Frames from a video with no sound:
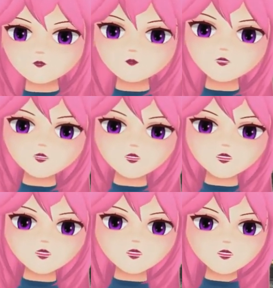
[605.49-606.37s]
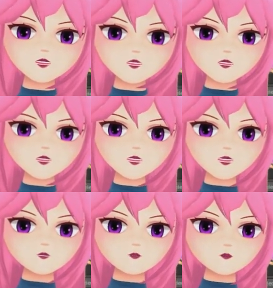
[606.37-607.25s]
So now I'm just
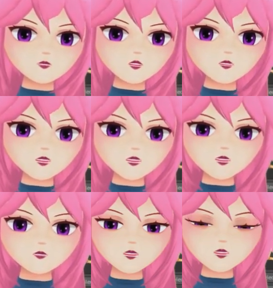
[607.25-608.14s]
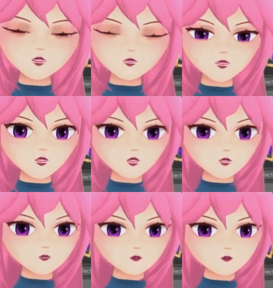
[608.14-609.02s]
using the bevel tool,
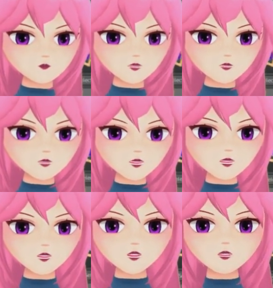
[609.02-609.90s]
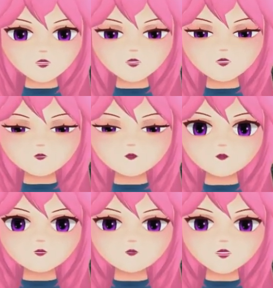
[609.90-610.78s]
which is Control B,
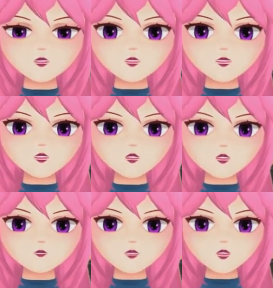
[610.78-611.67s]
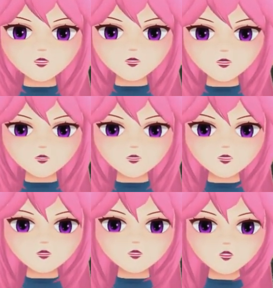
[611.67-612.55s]
to add 2 more loops
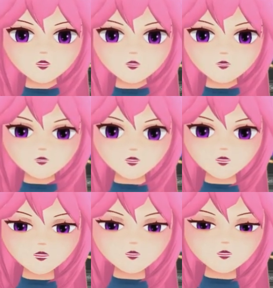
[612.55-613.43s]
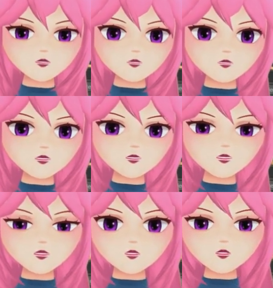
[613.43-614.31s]
alongside the center
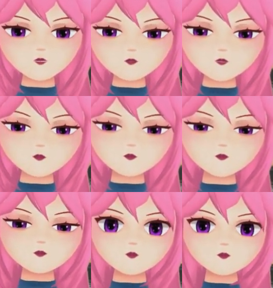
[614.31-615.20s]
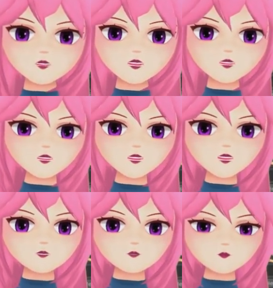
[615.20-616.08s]
loop that I
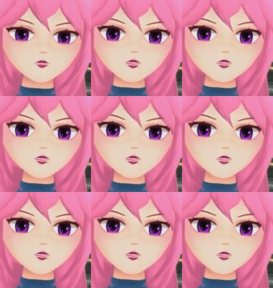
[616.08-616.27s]
marked.